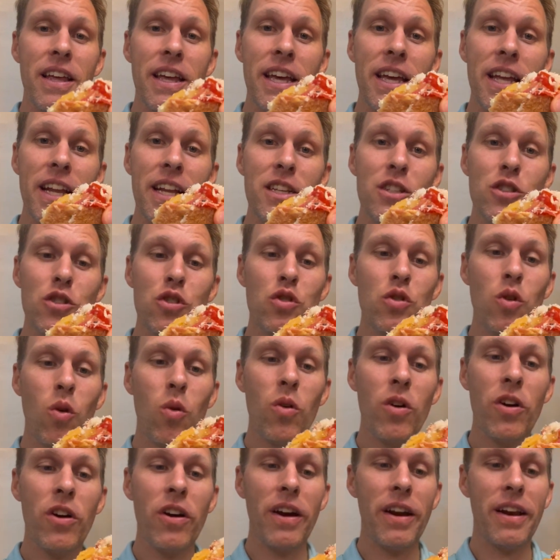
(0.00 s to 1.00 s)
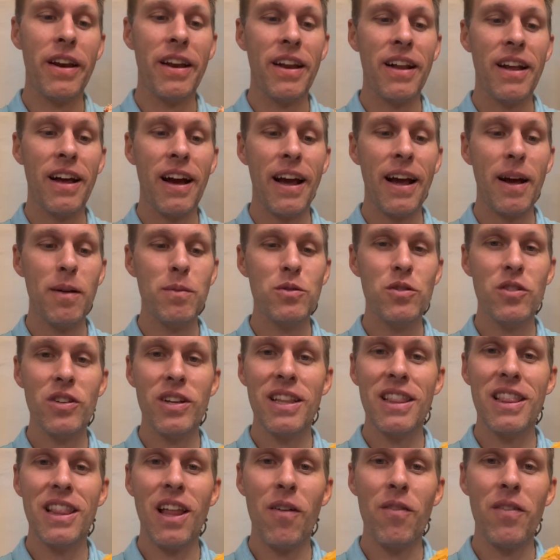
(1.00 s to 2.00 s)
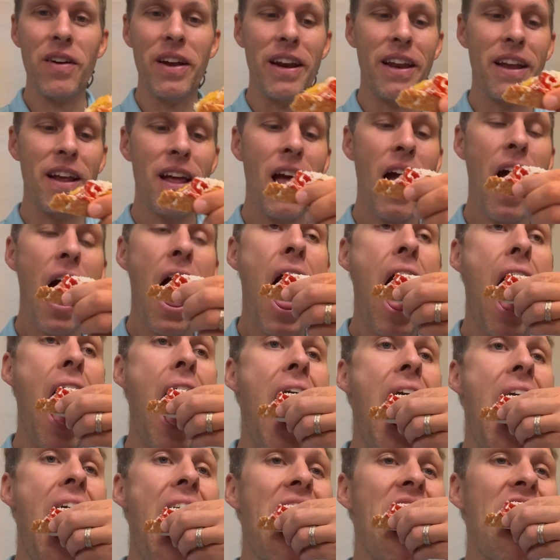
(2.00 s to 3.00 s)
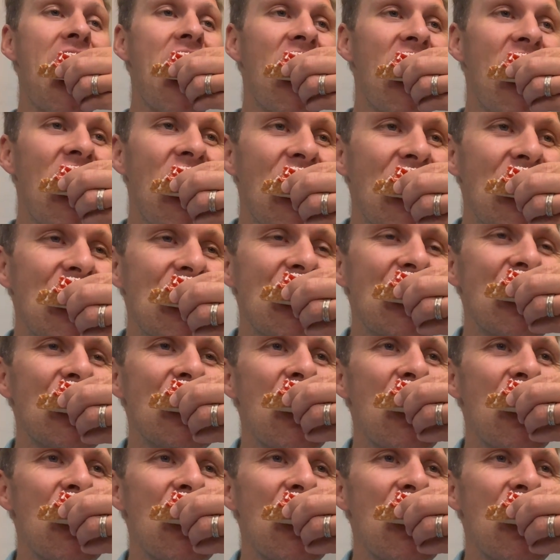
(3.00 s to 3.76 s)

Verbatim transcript: it is so good. I absolutely love it. I do.